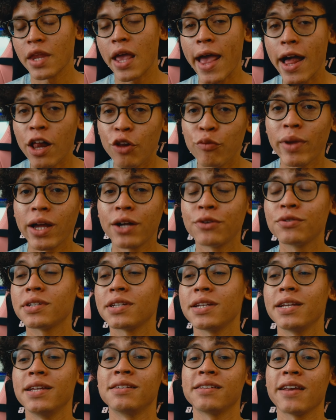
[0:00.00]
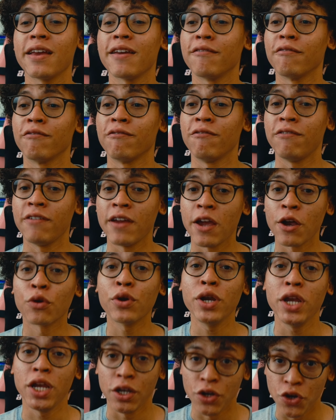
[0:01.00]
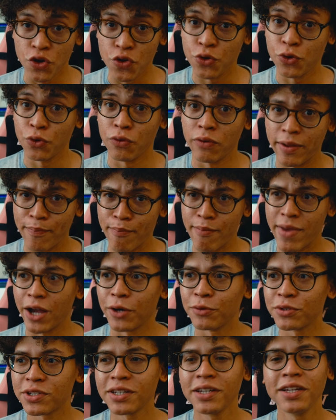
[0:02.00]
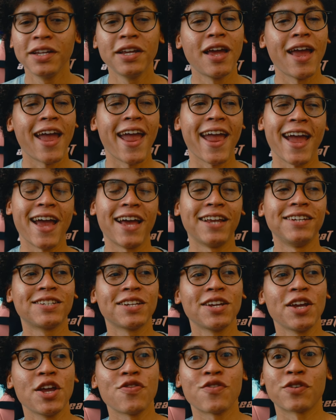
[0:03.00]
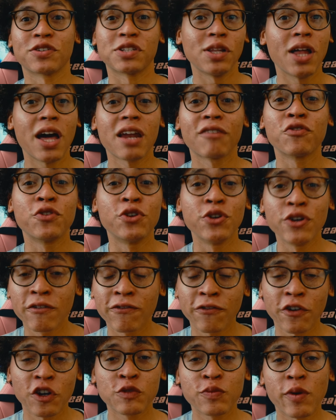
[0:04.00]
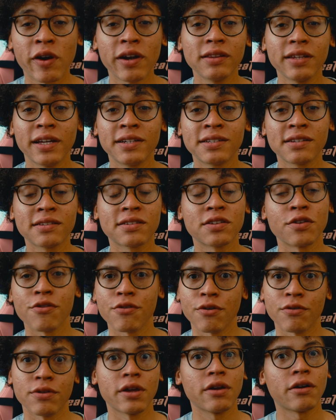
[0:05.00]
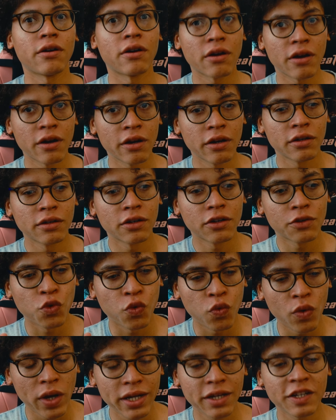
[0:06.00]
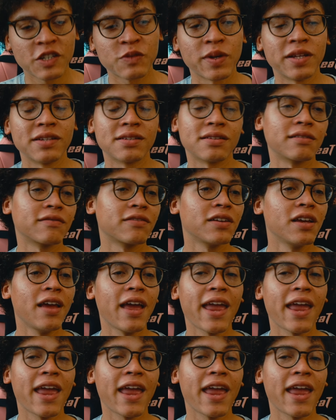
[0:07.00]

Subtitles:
L-Mount is a very new mount. And there's a lot of good first-party lenses, though they are quite expensive.